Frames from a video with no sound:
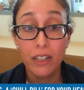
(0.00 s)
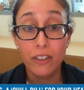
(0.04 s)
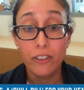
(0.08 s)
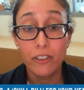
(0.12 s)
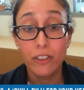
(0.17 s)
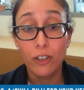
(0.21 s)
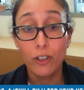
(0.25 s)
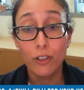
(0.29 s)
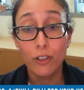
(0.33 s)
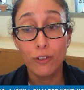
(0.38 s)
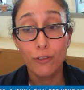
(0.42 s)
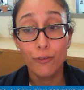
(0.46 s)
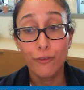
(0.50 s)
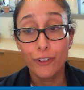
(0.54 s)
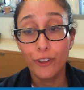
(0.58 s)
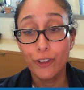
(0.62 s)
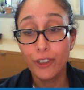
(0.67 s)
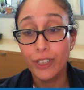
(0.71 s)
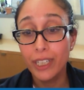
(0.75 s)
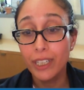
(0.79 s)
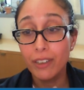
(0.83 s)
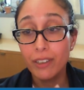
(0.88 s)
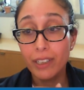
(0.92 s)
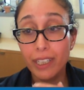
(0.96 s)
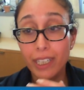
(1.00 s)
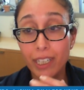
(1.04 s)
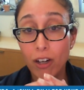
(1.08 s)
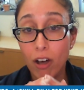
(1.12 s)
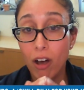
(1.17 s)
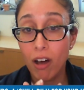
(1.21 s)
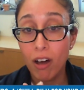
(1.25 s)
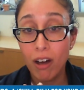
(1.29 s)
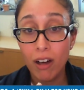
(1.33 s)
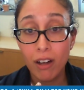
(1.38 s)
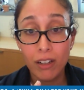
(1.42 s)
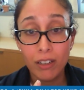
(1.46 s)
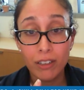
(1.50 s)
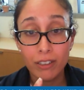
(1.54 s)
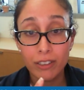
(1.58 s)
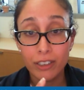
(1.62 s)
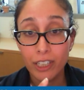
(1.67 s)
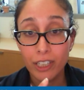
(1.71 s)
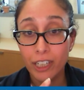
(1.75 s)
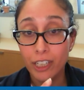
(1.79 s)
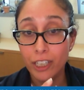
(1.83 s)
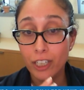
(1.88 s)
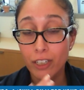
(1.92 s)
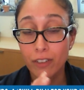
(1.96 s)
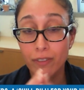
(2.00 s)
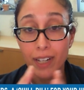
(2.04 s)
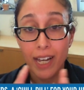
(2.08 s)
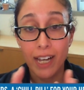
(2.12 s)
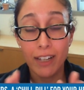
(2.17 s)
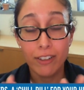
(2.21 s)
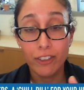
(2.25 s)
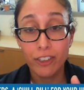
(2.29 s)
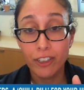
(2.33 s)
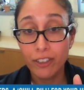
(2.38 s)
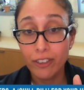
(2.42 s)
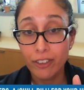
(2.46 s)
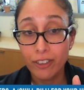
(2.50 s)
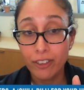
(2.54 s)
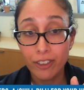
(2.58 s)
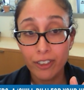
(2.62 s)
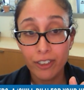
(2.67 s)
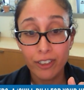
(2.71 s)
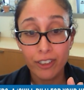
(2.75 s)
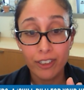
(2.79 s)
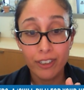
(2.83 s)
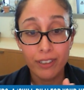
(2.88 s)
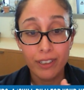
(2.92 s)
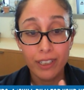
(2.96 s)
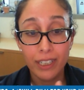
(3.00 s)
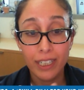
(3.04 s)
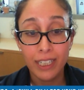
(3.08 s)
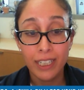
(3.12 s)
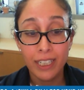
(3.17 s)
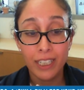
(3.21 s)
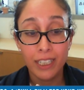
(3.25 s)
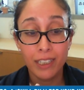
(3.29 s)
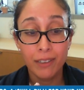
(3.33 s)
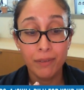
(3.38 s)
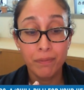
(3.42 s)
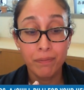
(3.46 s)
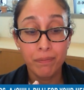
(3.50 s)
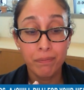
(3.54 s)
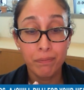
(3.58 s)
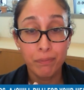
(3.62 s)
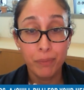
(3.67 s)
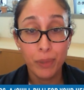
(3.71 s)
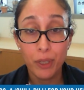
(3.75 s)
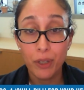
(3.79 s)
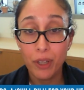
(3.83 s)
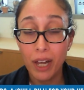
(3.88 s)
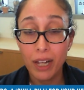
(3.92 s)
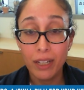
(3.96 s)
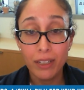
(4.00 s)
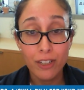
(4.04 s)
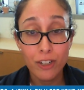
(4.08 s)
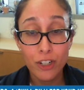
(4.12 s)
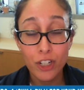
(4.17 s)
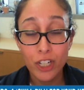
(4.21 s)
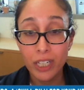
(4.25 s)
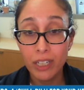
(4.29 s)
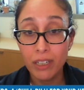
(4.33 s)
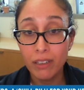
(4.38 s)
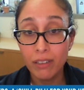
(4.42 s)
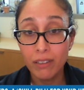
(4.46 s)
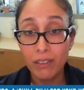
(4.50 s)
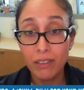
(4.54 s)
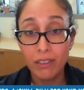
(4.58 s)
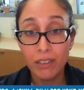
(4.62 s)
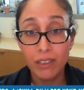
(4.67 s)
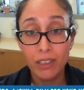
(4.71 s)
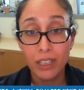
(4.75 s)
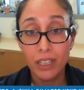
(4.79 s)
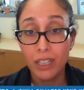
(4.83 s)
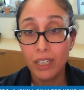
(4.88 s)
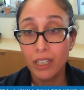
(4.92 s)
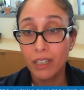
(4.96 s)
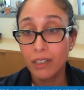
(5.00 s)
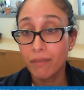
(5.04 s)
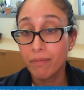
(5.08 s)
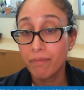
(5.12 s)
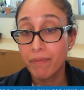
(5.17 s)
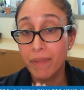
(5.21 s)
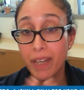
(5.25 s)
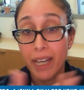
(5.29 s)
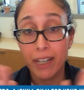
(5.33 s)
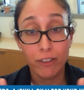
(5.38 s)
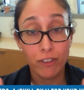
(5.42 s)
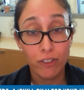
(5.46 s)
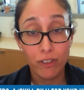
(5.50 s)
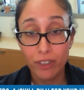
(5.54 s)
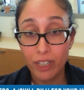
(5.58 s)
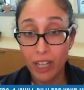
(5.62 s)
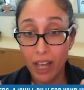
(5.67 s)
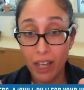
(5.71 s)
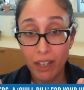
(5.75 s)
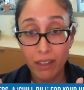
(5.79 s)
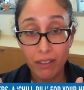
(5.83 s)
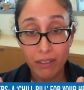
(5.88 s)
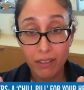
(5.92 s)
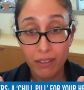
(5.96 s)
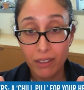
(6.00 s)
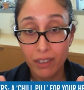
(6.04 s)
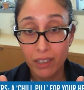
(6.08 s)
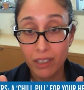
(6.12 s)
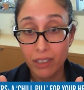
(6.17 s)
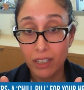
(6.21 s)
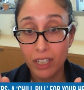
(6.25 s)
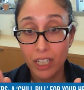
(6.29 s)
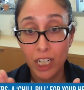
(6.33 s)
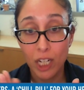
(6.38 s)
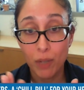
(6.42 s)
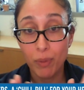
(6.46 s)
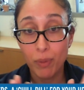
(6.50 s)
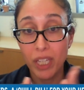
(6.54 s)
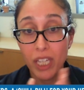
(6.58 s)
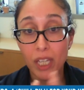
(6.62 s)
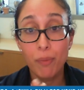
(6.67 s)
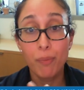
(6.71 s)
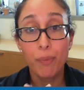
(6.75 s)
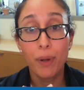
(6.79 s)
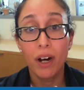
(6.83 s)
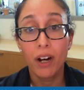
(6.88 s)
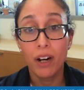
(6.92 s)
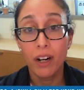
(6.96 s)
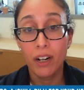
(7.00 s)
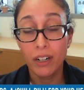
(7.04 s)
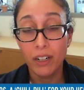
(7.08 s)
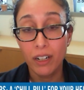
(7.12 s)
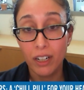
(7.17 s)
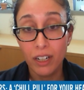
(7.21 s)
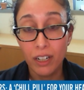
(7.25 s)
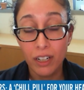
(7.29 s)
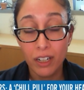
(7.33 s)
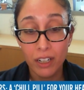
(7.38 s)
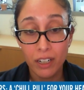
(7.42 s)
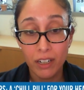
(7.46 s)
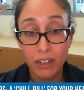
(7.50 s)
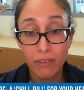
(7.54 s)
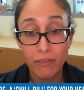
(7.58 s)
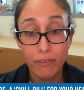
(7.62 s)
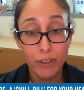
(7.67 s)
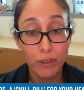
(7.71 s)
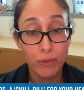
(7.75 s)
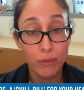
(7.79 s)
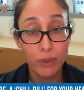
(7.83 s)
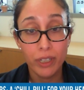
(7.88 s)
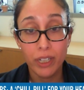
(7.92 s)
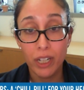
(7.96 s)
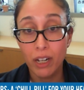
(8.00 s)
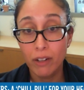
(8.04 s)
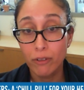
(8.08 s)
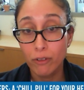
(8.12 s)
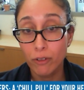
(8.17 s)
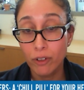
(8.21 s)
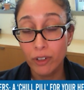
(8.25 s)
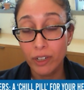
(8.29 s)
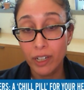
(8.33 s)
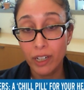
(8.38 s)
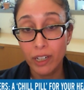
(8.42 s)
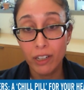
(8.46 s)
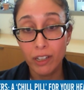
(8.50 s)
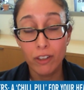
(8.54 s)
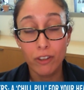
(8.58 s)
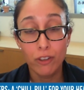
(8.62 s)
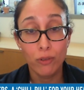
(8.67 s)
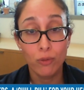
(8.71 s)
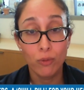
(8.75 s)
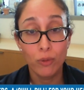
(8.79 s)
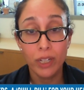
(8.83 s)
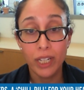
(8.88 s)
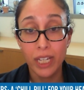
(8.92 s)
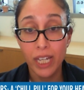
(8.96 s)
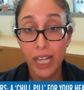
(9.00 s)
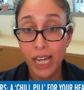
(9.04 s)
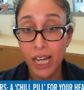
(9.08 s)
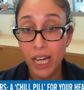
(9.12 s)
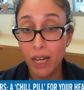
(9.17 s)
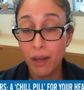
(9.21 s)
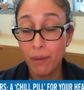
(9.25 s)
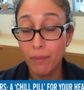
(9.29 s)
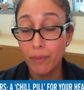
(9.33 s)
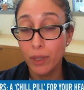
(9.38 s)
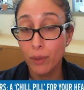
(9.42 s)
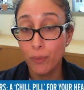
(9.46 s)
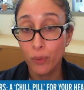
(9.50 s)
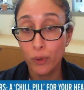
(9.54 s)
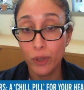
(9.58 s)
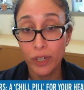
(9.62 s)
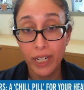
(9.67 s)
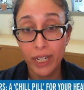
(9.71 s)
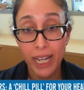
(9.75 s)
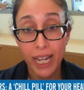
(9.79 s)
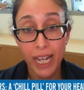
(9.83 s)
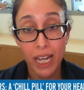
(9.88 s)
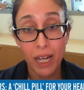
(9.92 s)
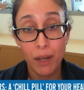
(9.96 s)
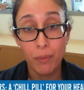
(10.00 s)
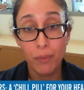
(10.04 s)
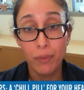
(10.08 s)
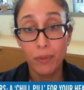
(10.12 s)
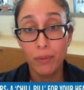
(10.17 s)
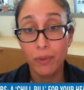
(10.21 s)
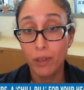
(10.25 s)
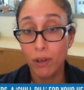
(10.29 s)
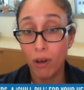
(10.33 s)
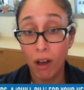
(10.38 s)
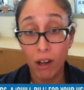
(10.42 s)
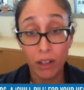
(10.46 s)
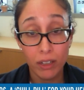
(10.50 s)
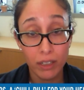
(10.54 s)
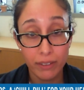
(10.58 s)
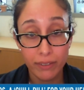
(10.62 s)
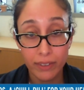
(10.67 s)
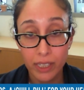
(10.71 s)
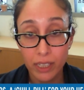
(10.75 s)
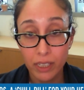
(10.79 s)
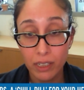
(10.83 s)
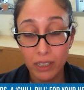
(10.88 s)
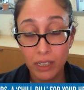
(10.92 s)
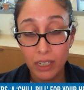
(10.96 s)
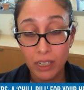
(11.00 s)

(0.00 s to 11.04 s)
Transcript: So, for nearly all cardiovascular um, pathologies, exercise is going to be part of the recovery, the rehab, the prehab, all of it.